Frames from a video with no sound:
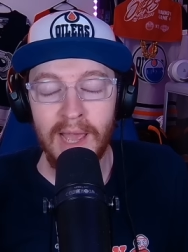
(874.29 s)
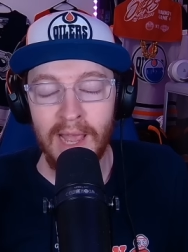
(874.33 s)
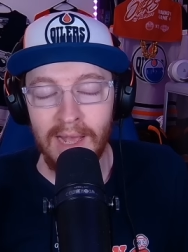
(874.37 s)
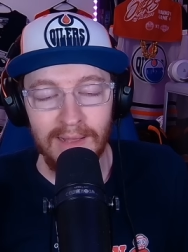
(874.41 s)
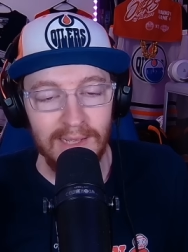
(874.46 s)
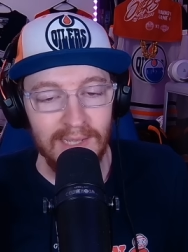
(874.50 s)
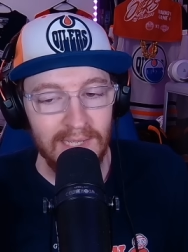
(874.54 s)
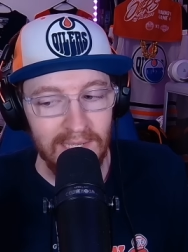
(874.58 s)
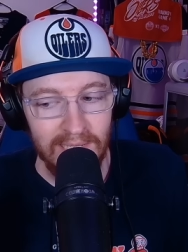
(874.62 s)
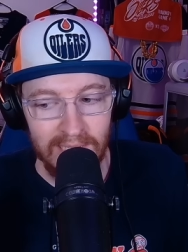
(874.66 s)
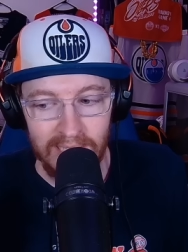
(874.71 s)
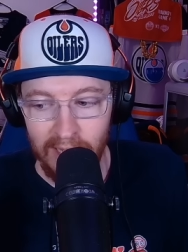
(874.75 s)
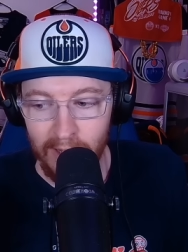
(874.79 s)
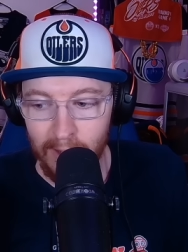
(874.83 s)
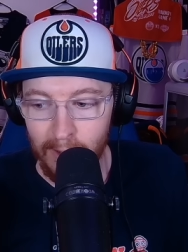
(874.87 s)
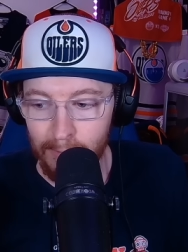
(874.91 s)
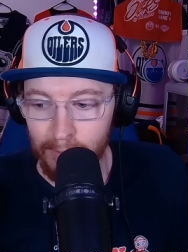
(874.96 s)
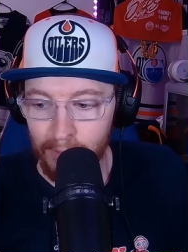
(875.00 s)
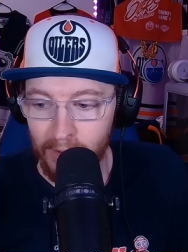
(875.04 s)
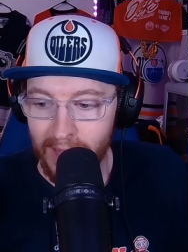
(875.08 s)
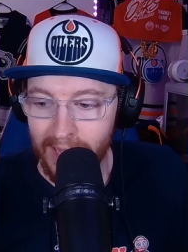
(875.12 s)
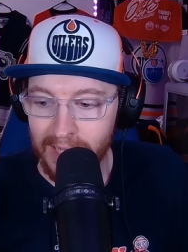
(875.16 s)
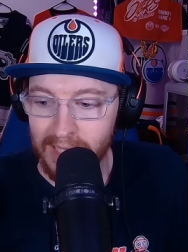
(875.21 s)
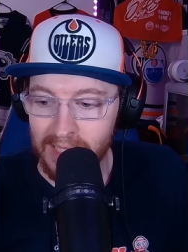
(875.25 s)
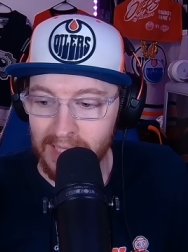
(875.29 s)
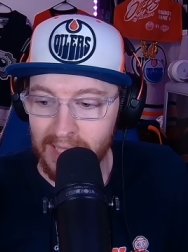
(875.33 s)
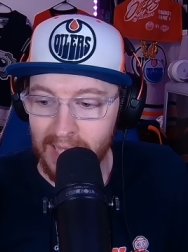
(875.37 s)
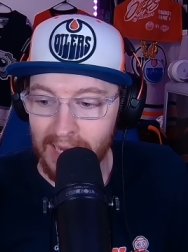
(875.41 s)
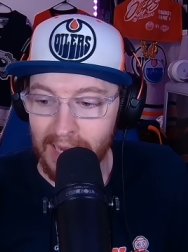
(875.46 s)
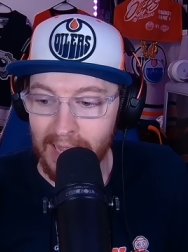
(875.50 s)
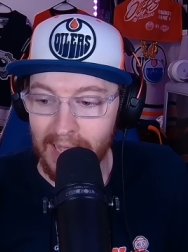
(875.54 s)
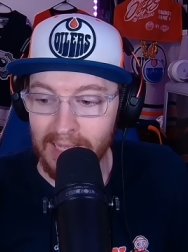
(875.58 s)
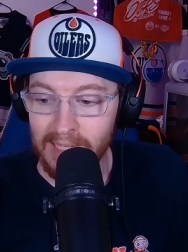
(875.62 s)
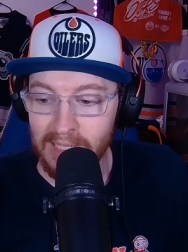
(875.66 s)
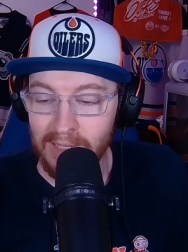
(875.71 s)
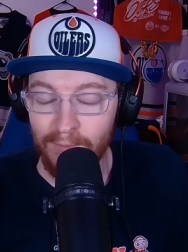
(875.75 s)
This is still a place that
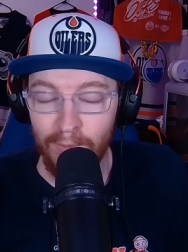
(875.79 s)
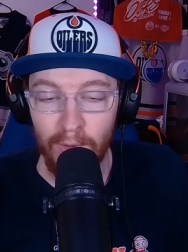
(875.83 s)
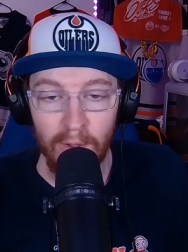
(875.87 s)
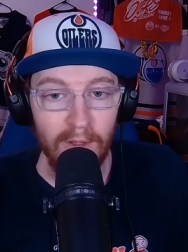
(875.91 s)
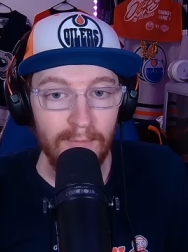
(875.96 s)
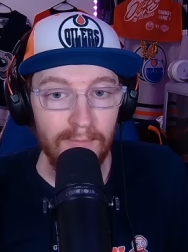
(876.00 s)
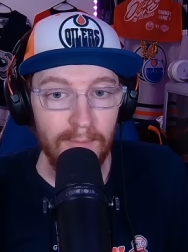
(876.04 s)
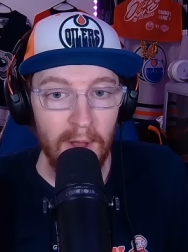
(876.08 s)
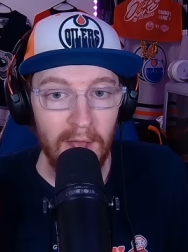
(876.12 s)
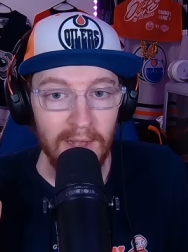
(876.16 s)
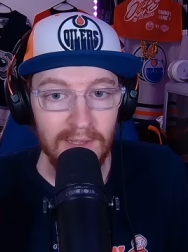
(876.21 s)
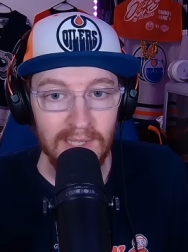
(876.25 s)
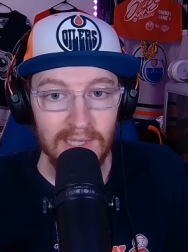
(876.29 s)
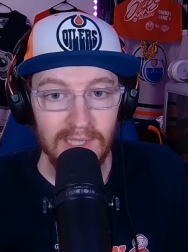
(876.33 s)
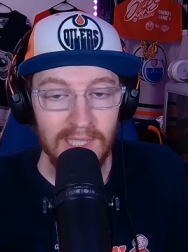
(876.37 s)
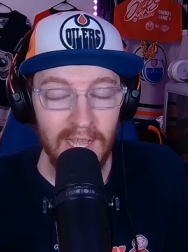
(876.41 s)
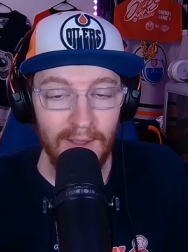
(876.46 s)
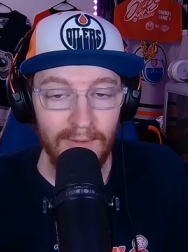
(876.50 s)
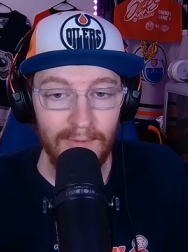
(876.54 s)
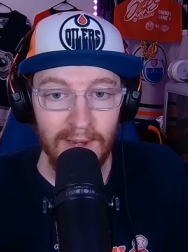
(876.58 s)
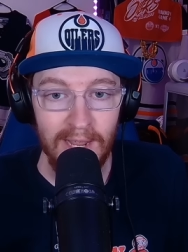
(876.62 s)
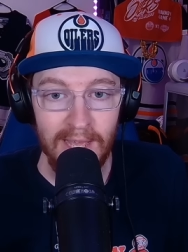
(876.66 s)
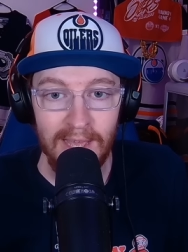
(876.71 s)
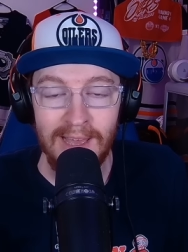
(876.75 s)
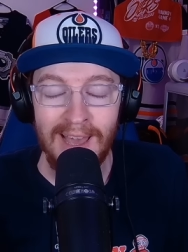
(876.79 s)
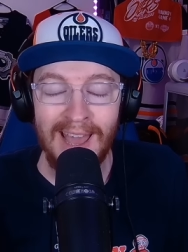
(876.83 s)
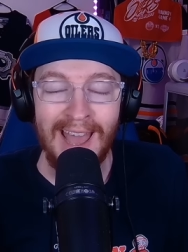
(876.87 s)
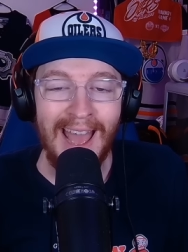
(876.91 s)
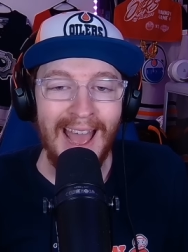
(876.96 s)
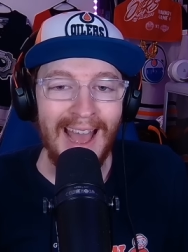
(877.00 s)
is full of positivity.